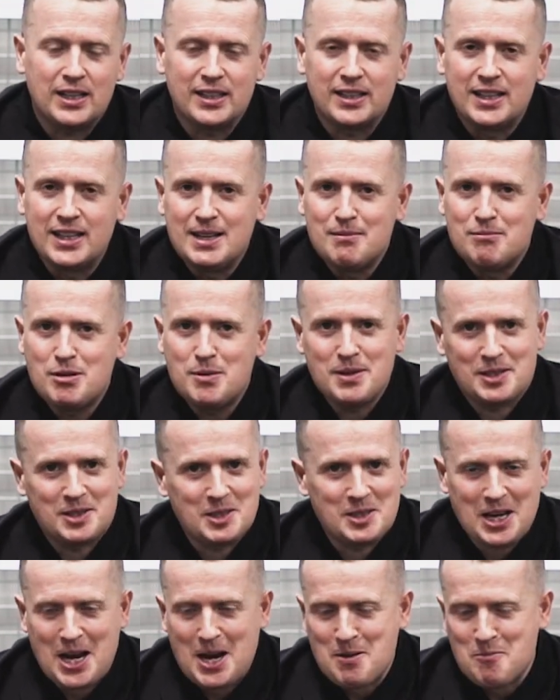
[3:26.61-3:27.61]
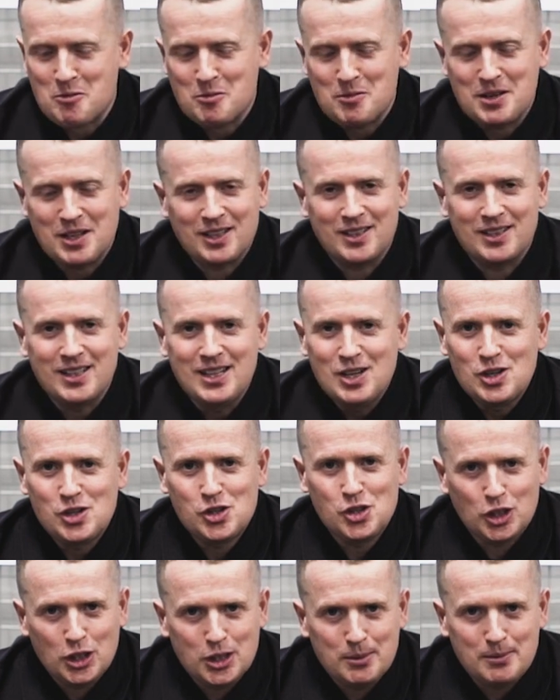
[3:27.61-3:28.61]
And maybe it's a time where we can
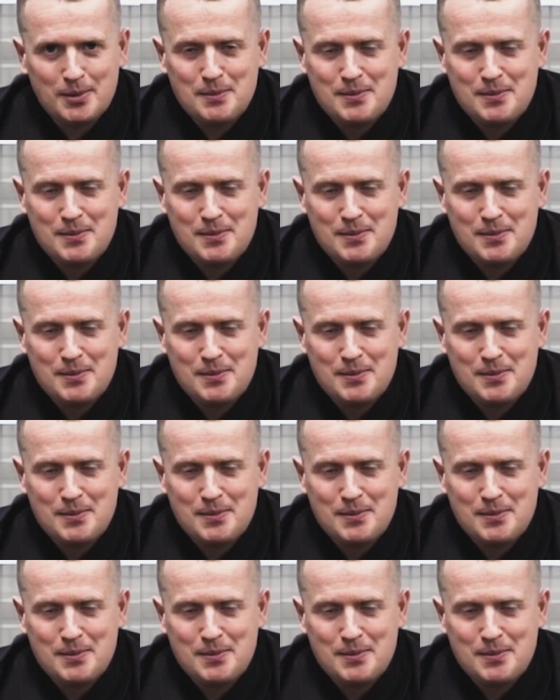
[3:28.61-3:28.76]
shoot them